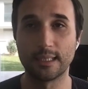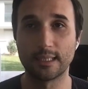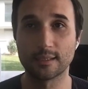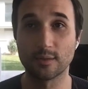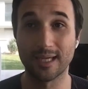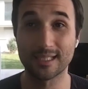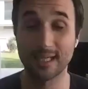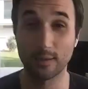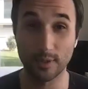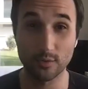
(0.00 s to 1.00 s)
Uh, so
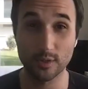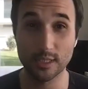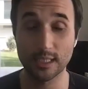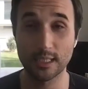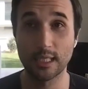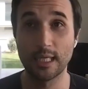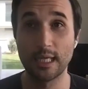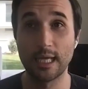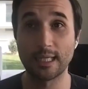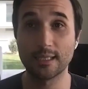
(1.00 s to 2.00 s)
XDAI really interested.
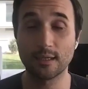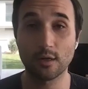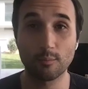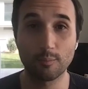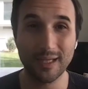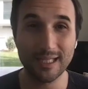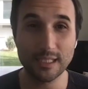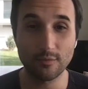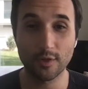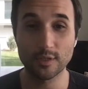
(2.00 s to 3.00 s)
And then there are
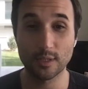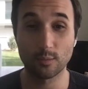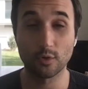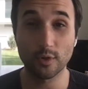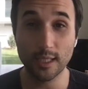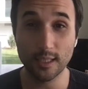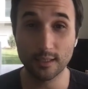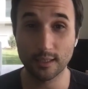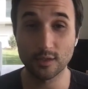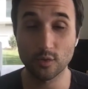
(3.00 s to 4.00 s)
plenty of others that we're
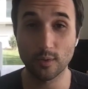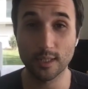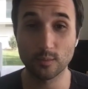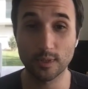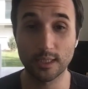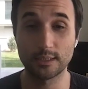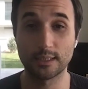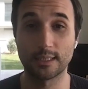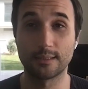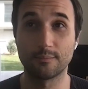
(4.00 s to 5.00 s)
looking into as
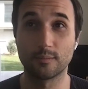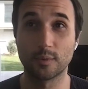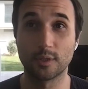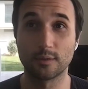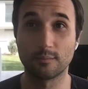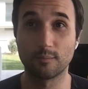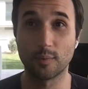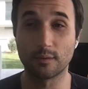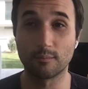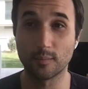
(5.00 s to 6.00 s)
well, um, uh,
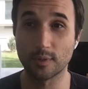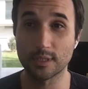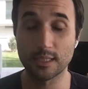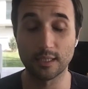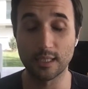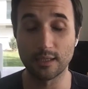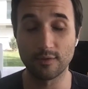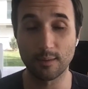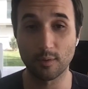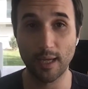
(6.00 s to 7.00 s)
but still in
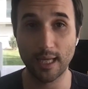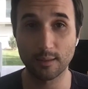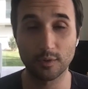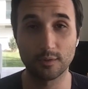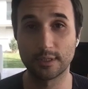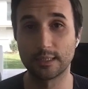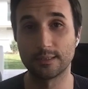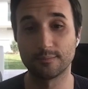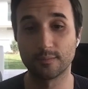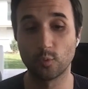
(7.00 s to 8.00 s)
the EVM compatible.
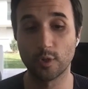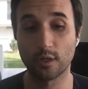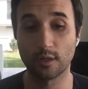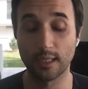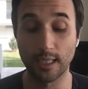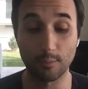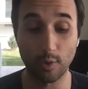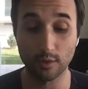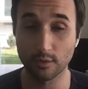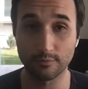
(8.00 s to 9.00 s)
Um, we are a, a,
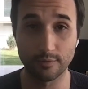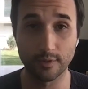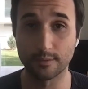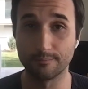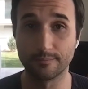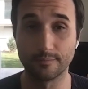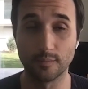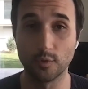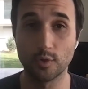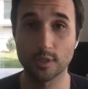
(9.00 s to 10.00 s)
partner of um,
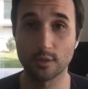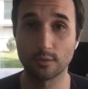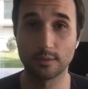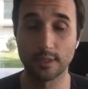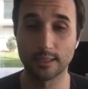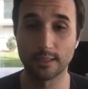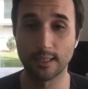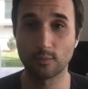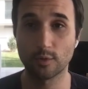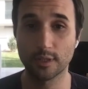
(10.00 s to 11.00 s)
LUKSO uh,
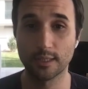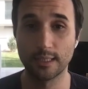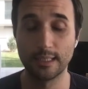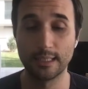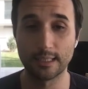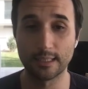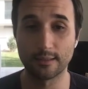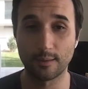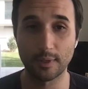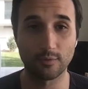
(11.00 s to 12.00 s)
network.
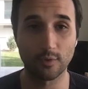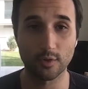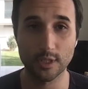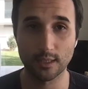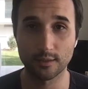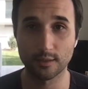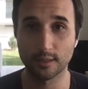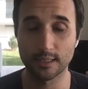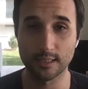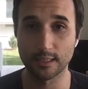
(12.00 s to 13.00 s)
Uh, Fabian Vogelsteller
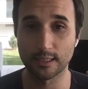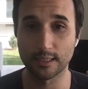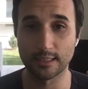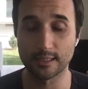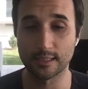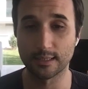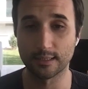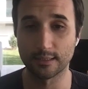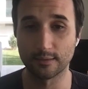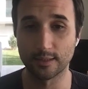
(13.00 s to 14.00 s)
is, a, uh, is, a,
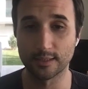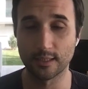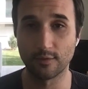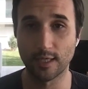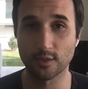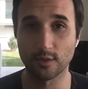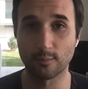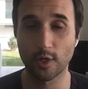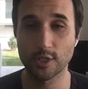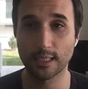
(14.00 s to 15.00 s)
uh, is an advisor on the
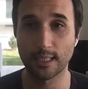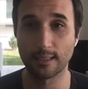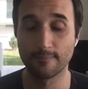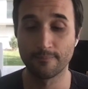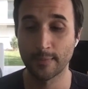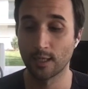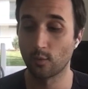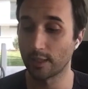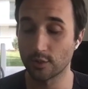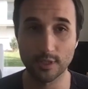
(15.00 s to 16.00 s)
project and
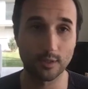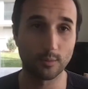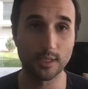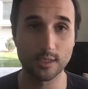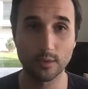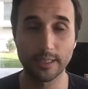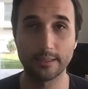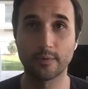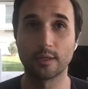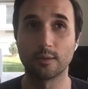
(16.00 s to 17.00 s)
quite interested in what he's
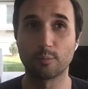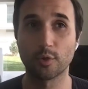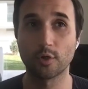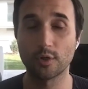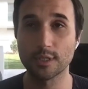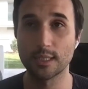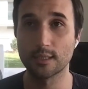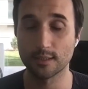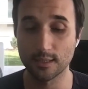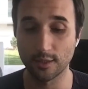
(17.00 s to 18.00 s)
doing. The, the protocol
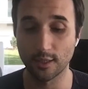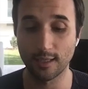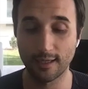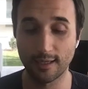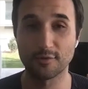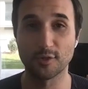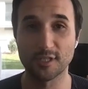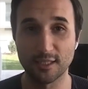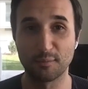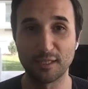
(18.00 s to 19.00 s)
is still not live, so
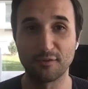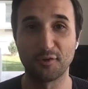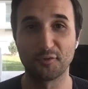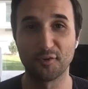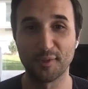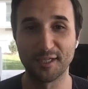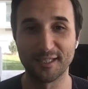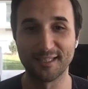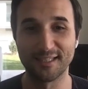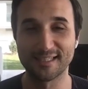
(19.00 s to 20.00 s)
it's still a bit difficult for me
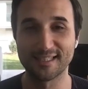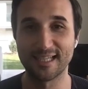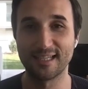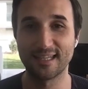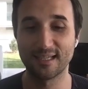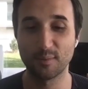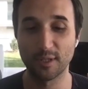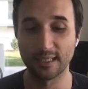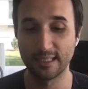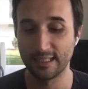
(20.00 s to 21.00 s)
to, to, to say anything,
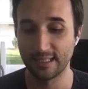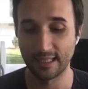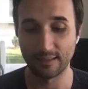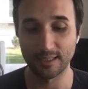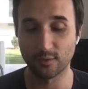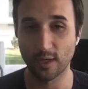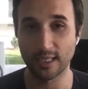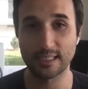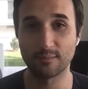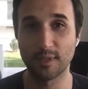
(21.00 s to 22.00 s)
but I mean,
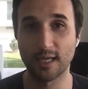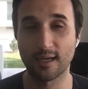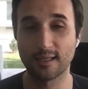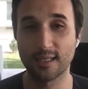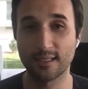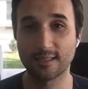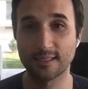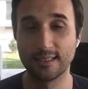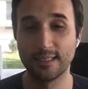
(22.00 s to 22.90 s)
great team behind that.